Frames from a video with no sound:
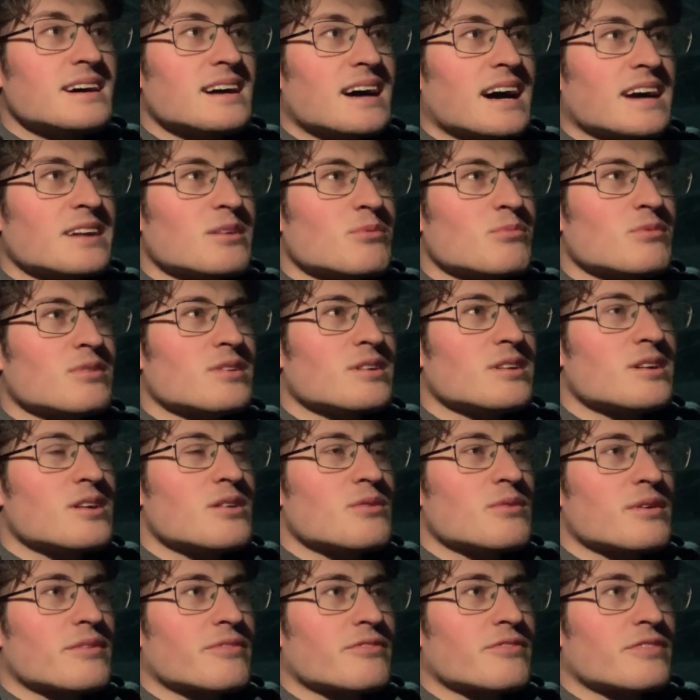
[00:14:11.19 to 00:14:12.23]
I don't
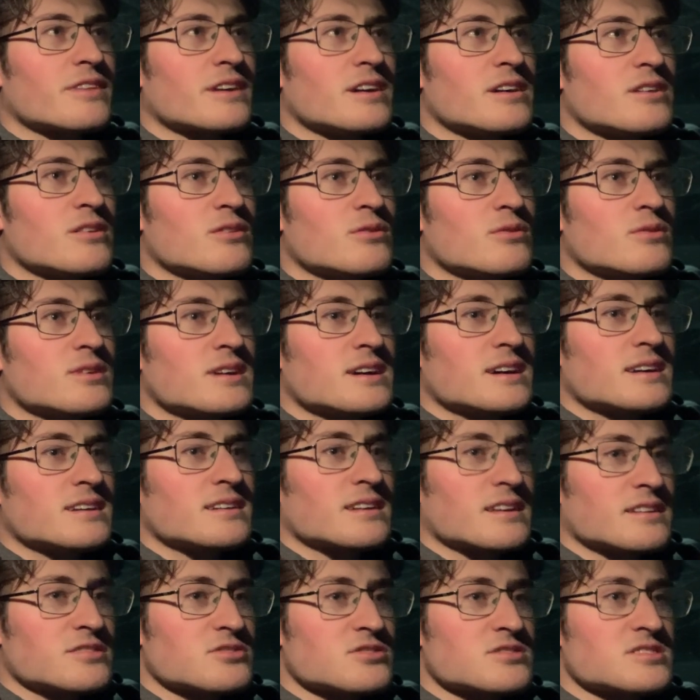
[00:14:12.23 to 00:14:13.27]
know if they'll
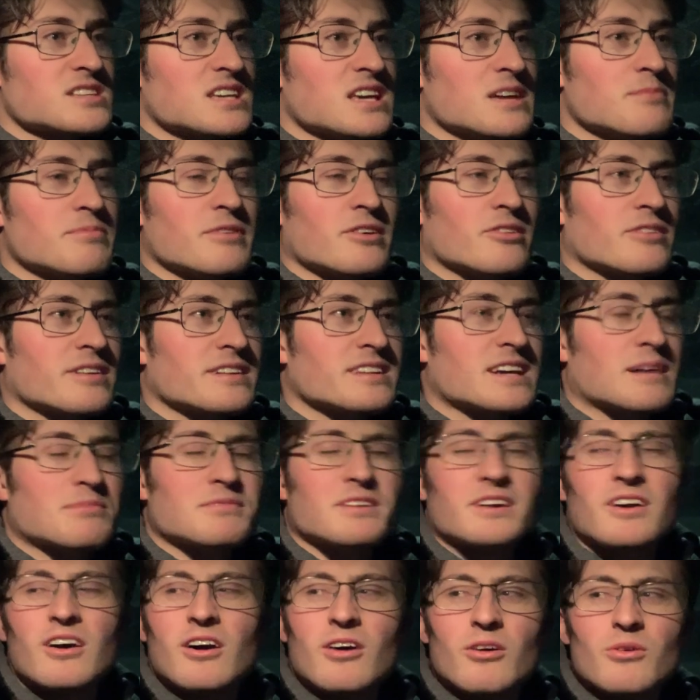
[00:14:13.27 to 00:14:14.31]
just keep on
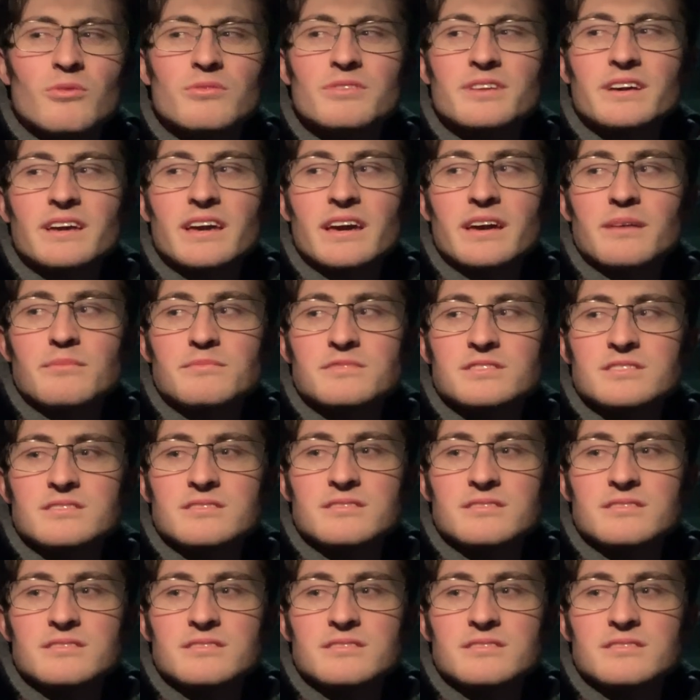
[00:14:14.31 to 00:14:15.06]
adapting all of the games.